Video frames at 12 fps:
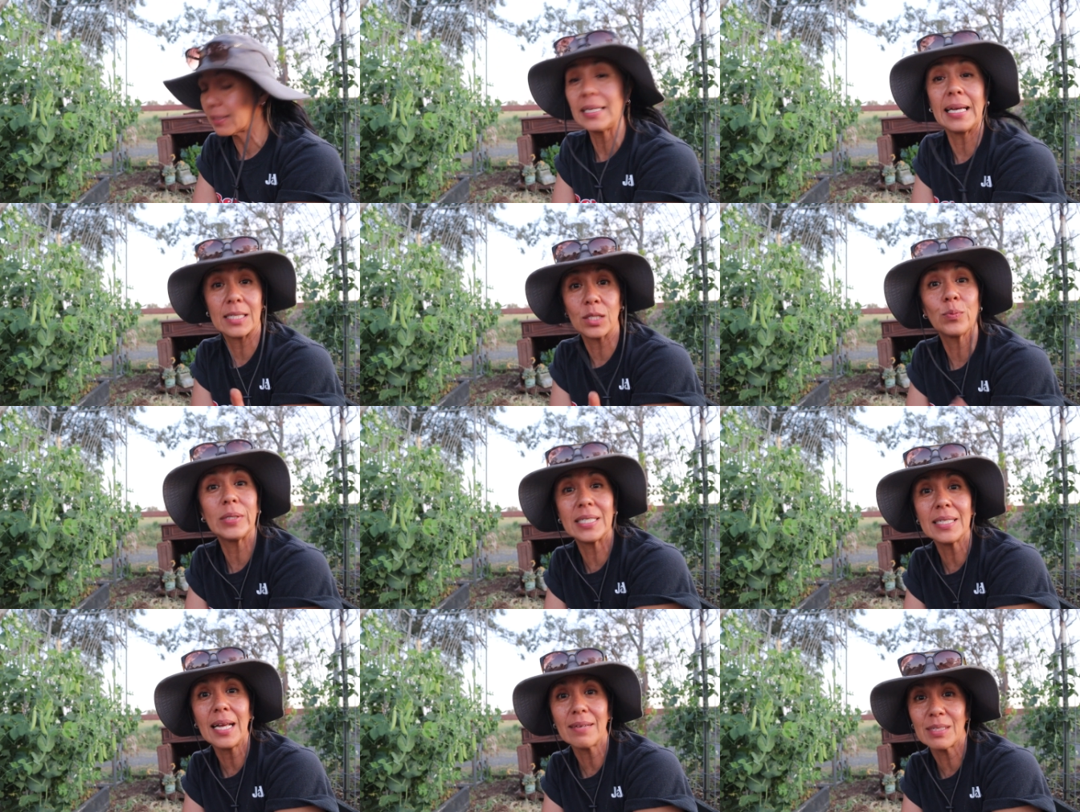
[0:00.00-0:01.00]
yes, we
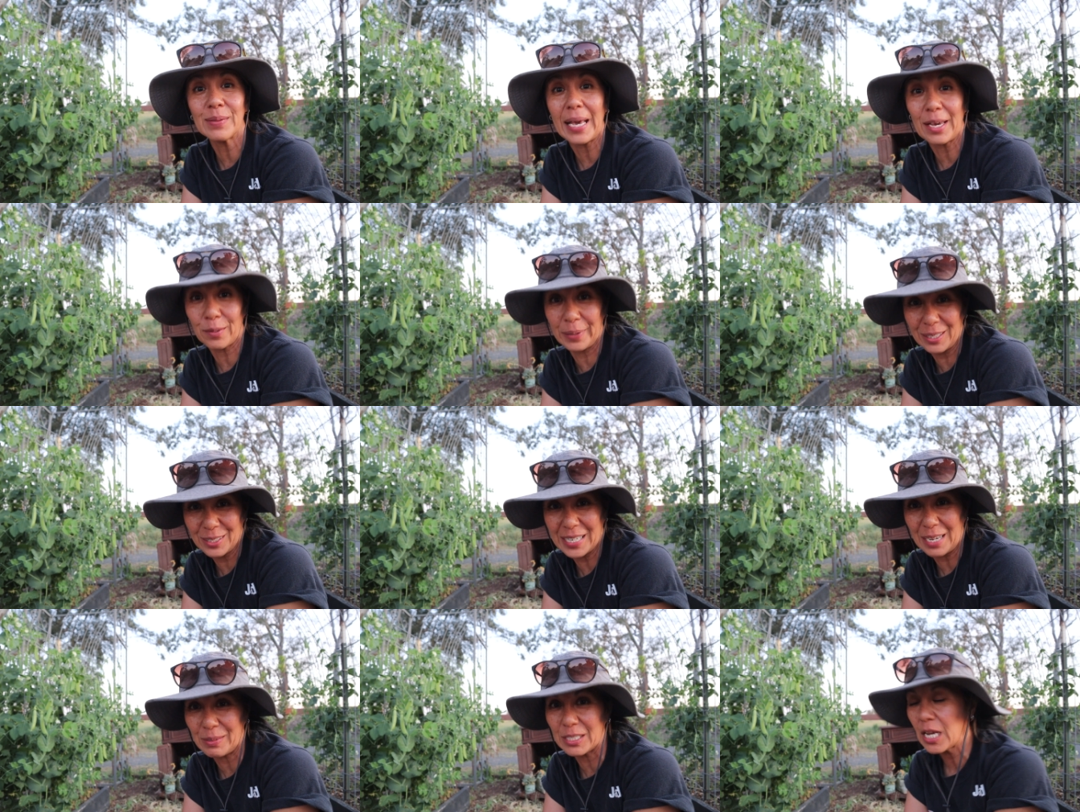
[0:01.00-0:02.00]
did have some caterpillar
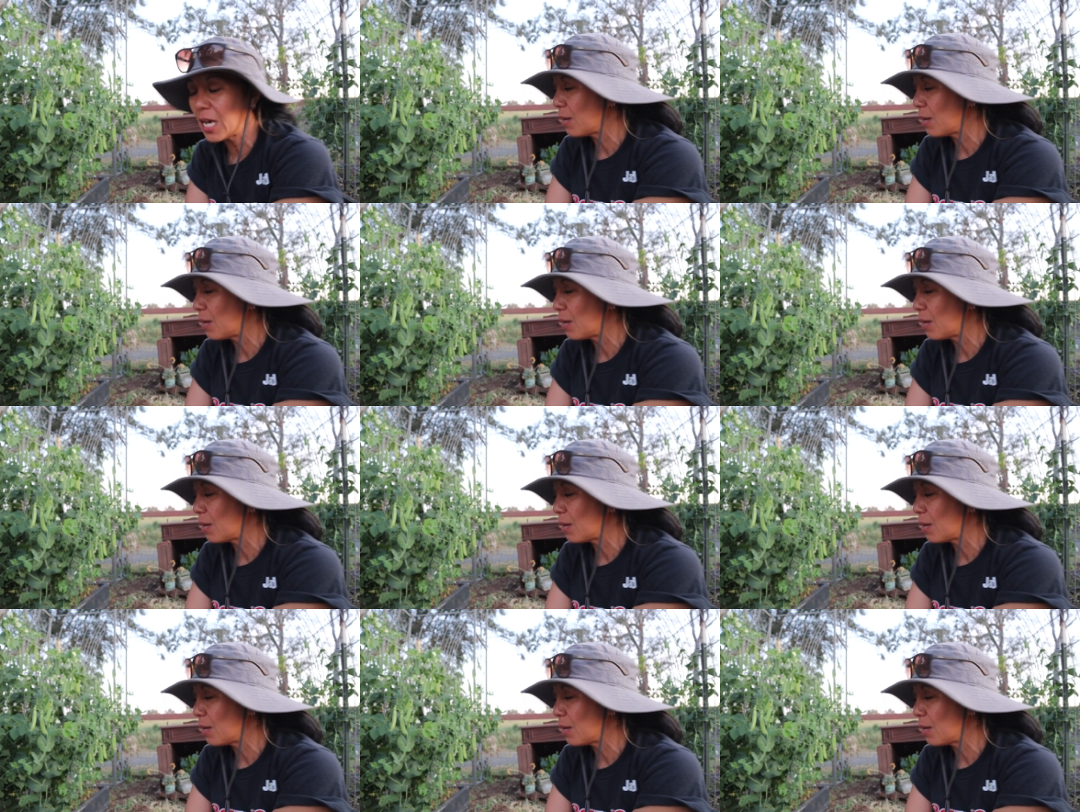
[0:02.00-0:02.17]
damage,